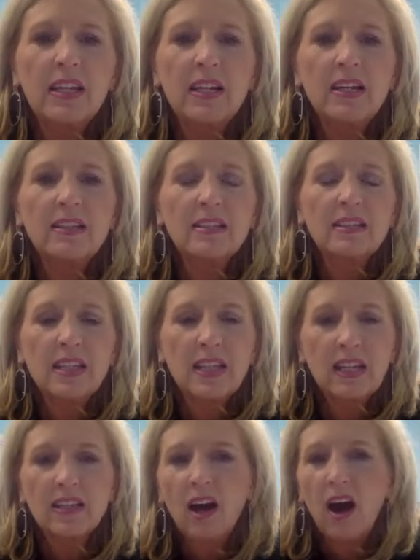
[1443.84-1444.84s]
end to
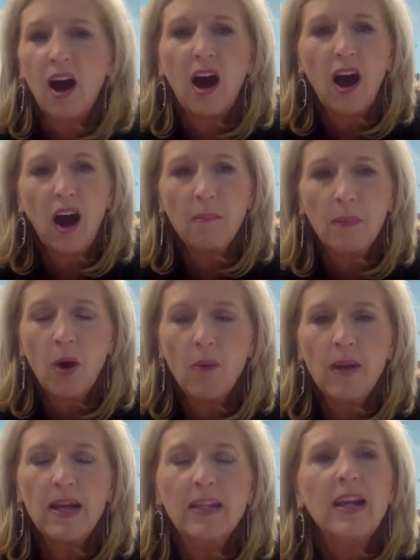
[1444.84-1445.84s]
get the aha
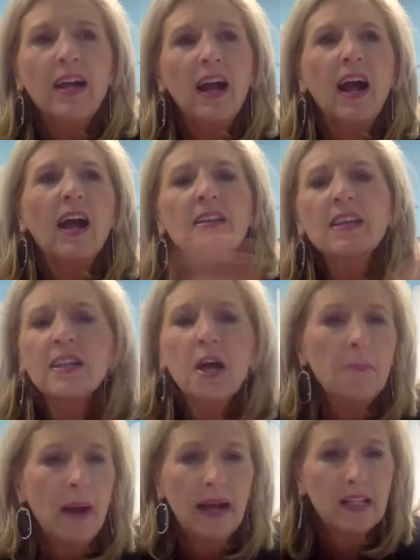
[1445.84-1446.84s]
moment, and then
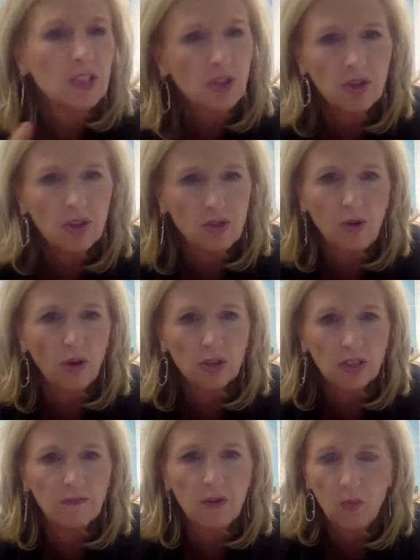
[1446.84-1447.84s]
go back and do the
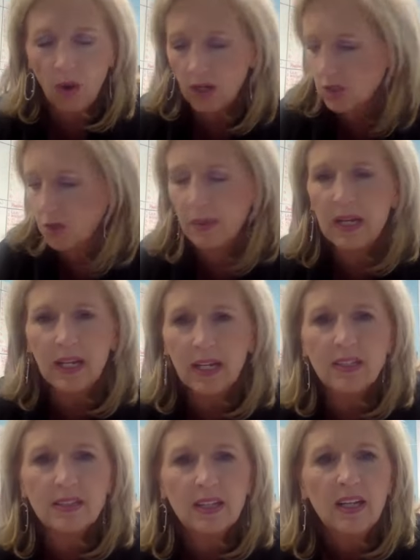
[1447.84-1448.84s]
scrolls if you want to. But
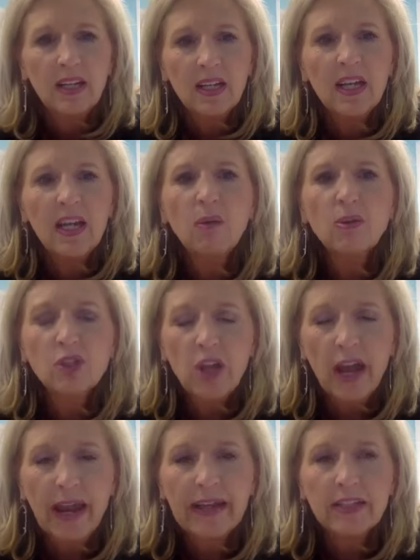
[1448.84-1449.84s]
it will
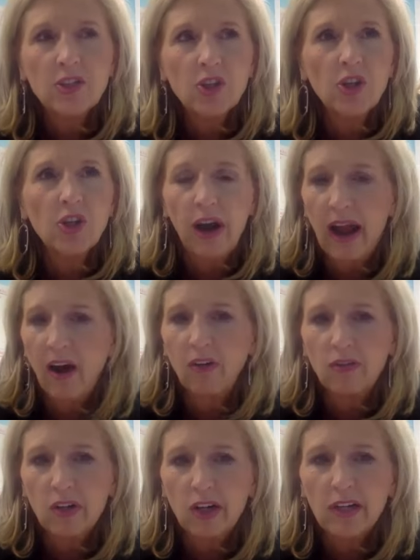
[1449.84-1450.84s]
change your
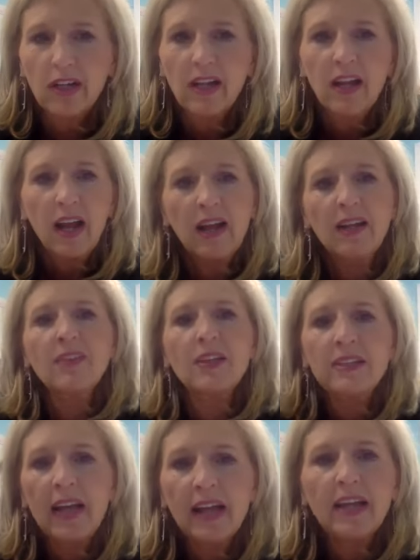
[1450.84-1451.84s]
outlook and the
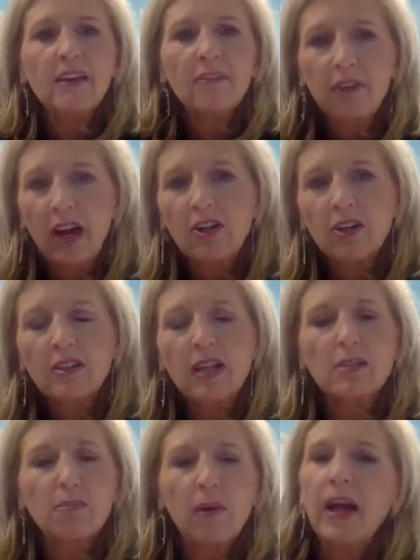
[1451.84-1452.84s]
negative record
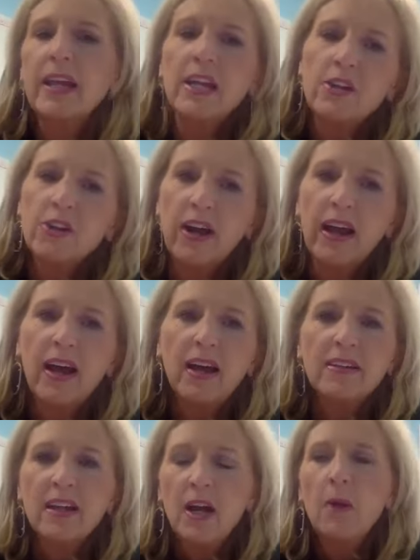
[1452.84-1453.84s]
that's playing in your
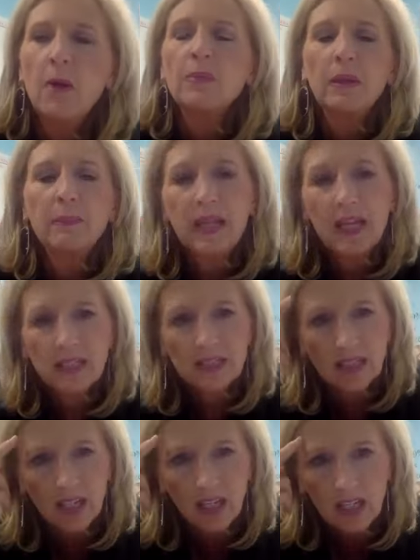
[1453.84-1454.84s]
head.
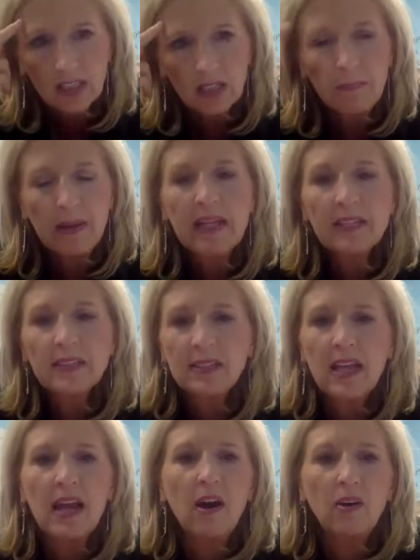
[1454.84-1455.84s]
Because to be in
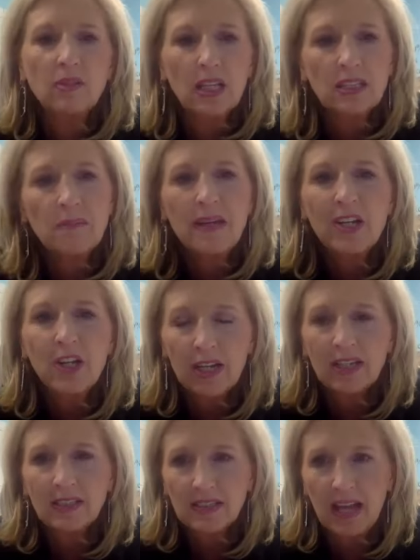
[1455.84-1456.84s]
sales and to be
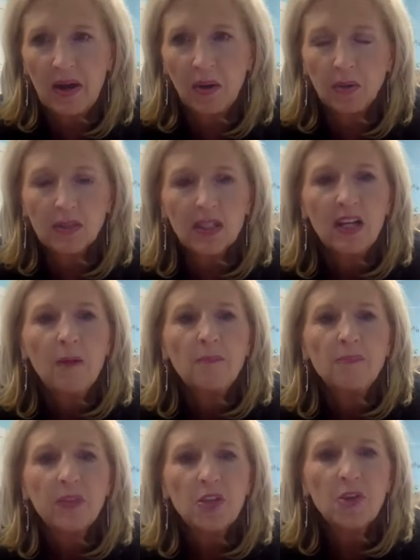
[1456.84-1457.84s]
good at sales,
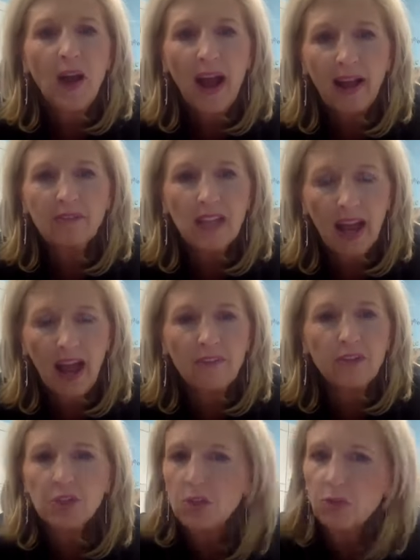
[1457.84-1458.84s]
you have to
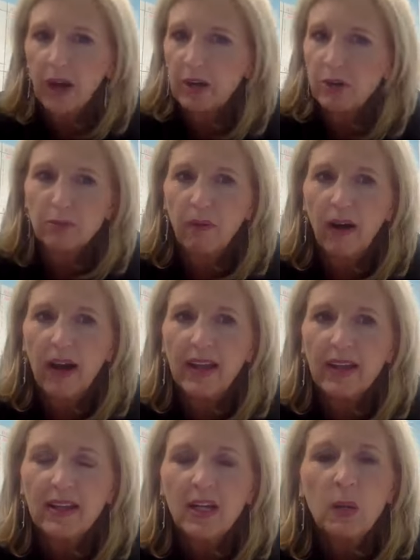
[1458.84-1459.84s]
have a new record
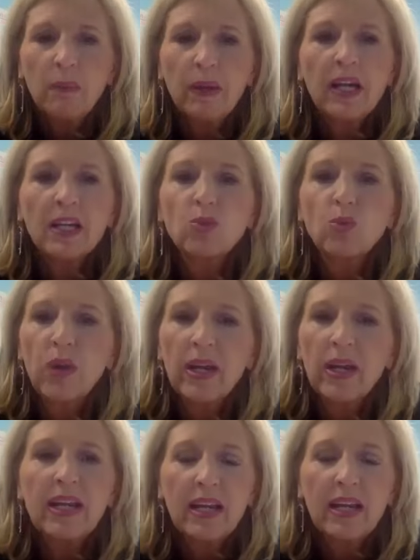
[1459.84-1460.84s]
playing, because
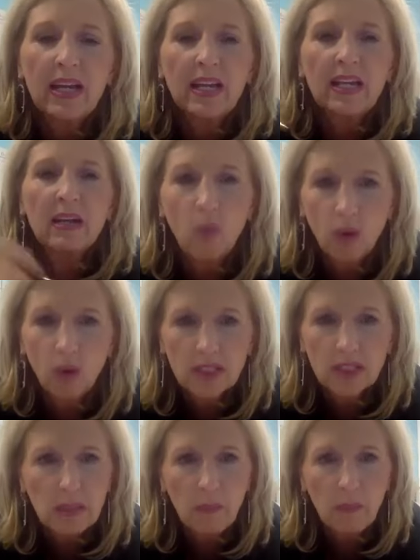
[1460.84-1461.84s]
we get more
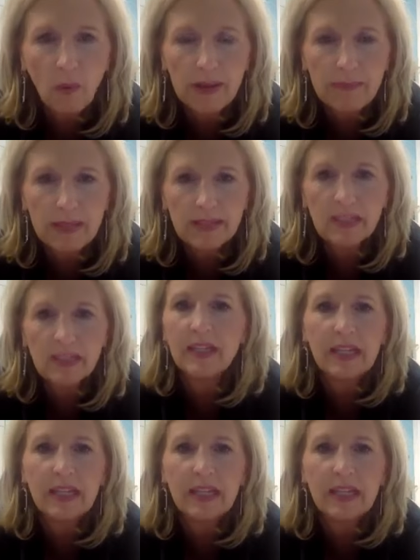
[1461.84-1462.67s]
disappointments than